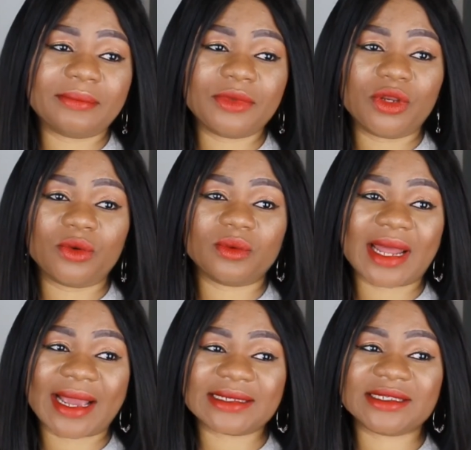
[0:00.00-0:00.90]
You know,
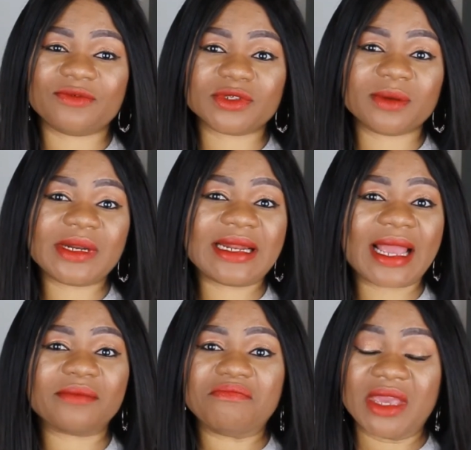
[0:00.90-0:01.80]
like I said, for somebody
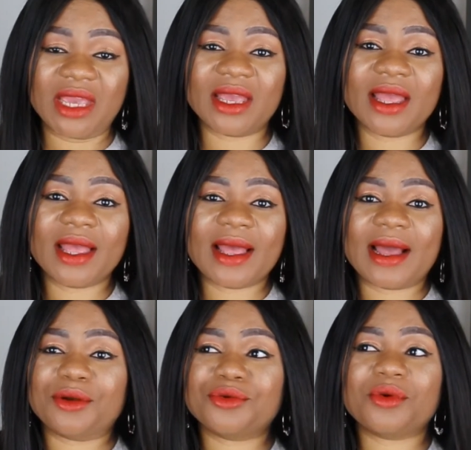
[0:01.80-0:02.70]
like me,
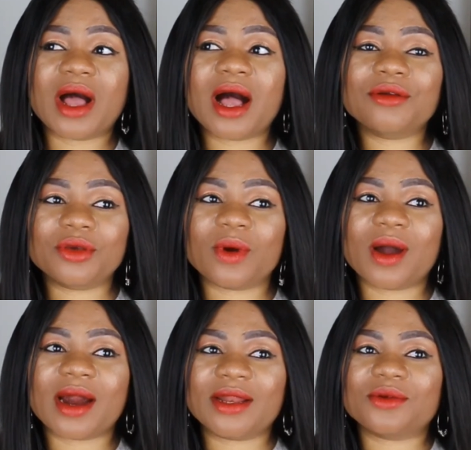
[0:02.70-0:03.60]
I don't know how you
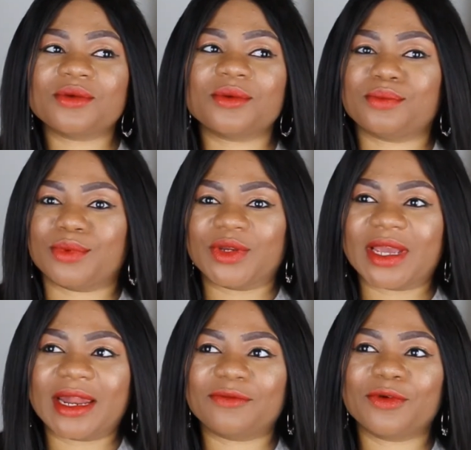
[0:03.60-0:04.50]
are, I don't know what you
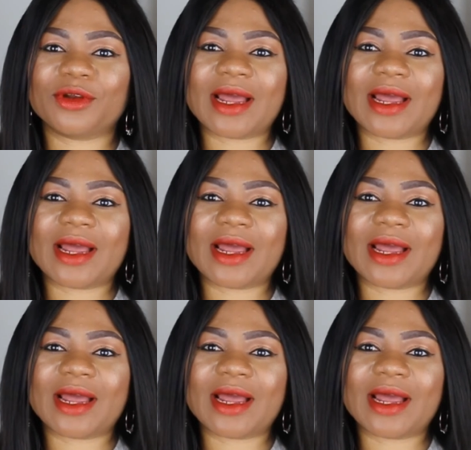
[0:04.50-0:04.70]
can afford.